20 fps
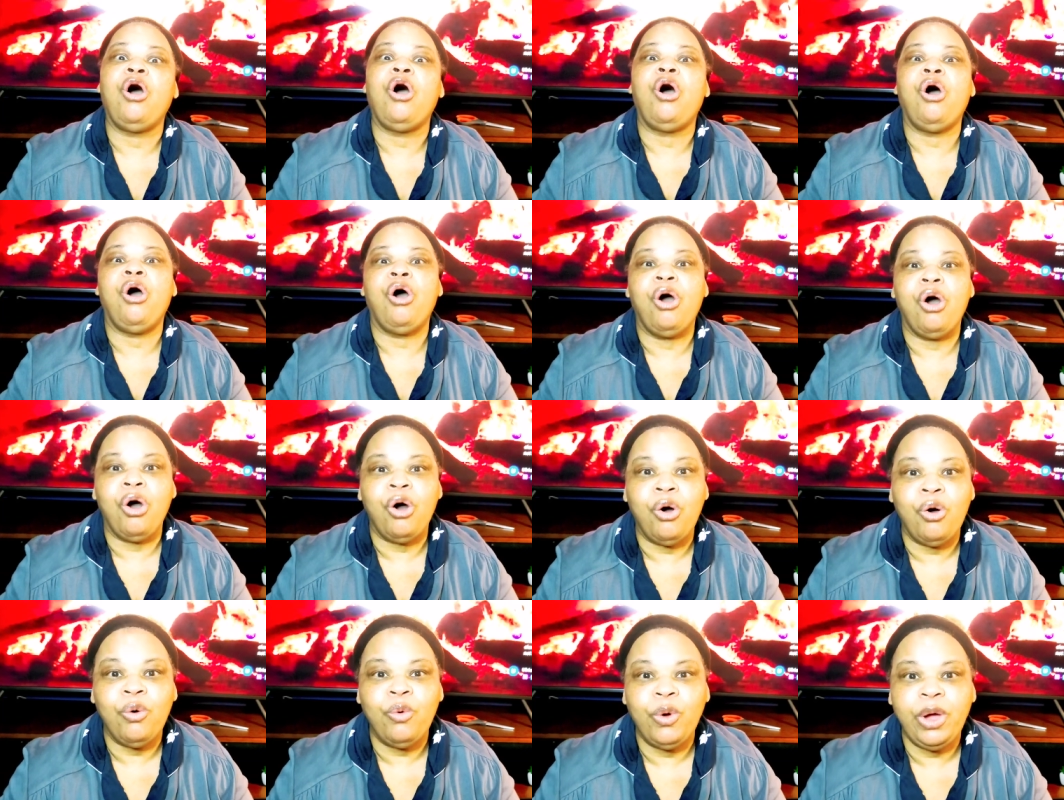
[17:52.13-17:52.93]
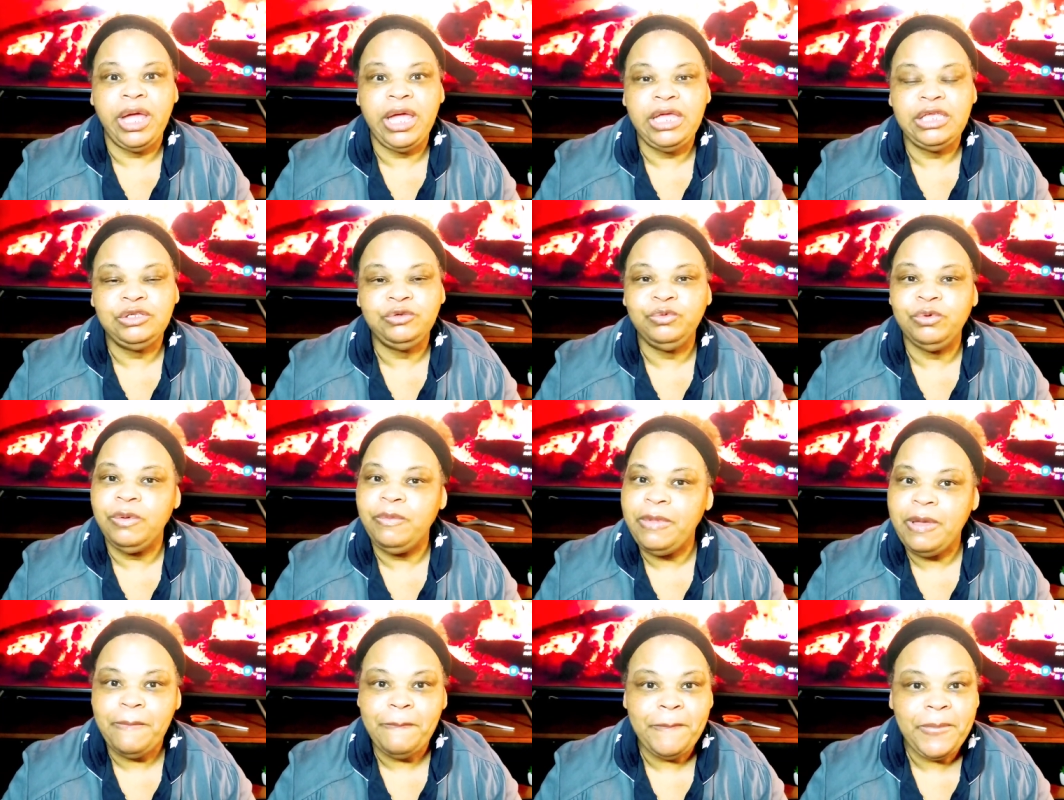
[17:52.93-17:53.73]
always
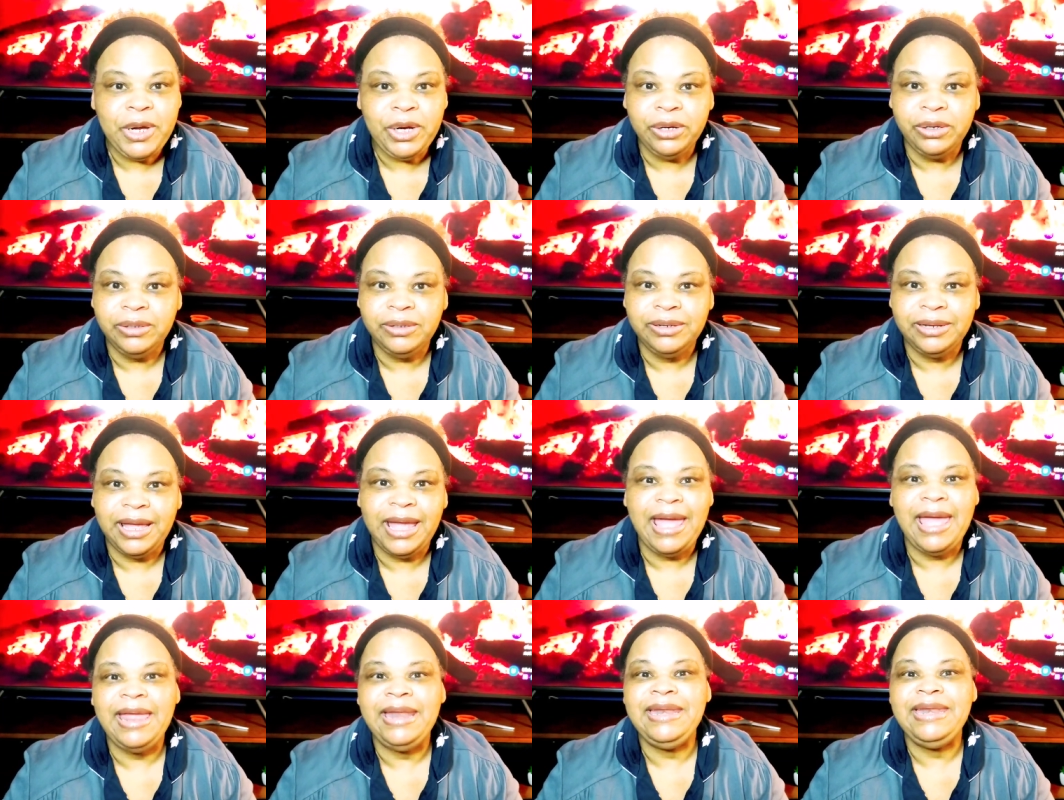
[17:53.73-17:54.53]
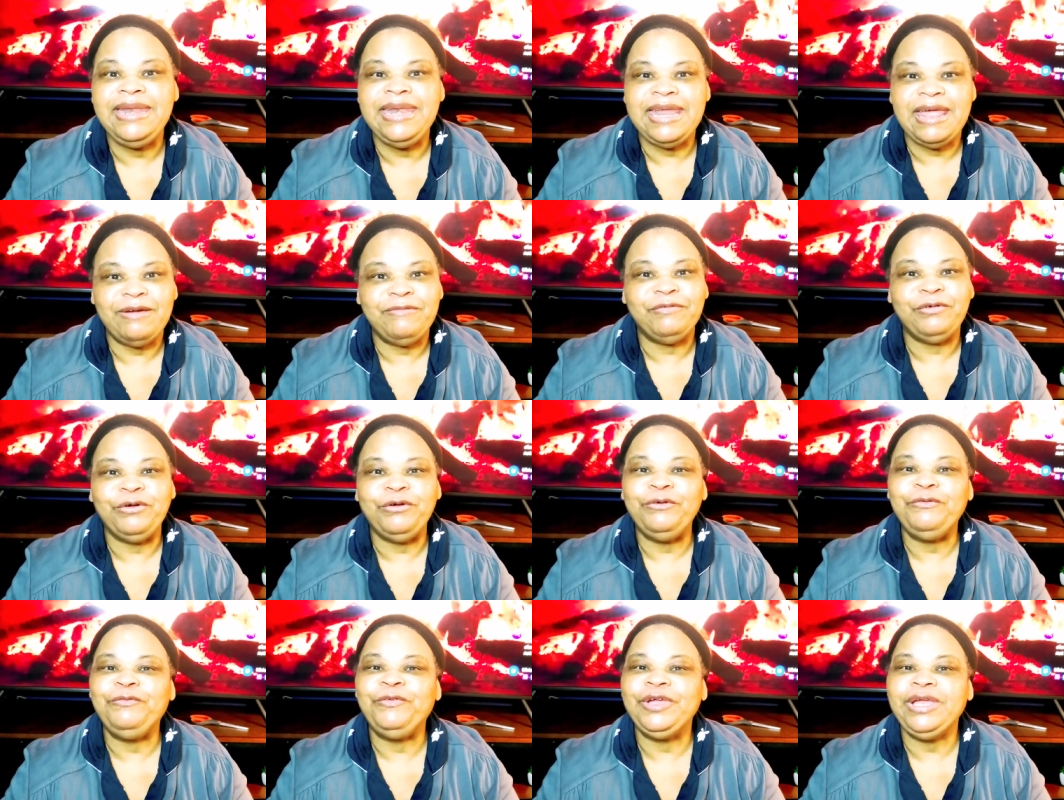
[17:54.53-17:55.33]
remember and
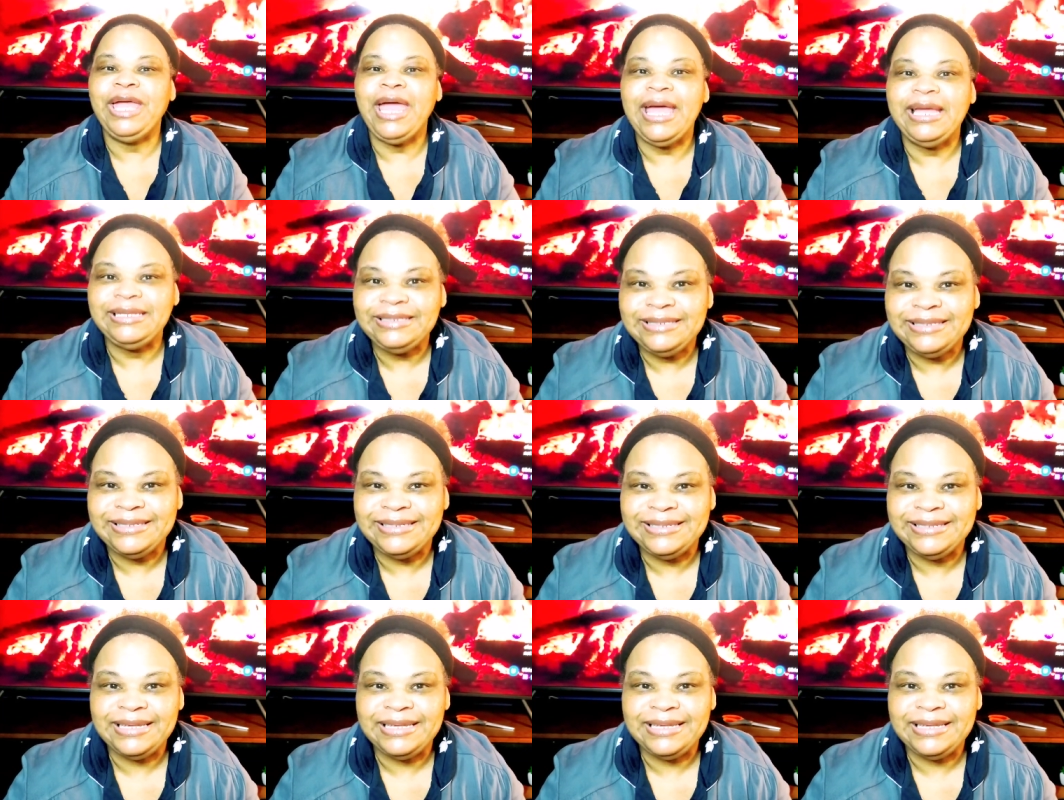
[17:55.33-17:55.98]
never forget.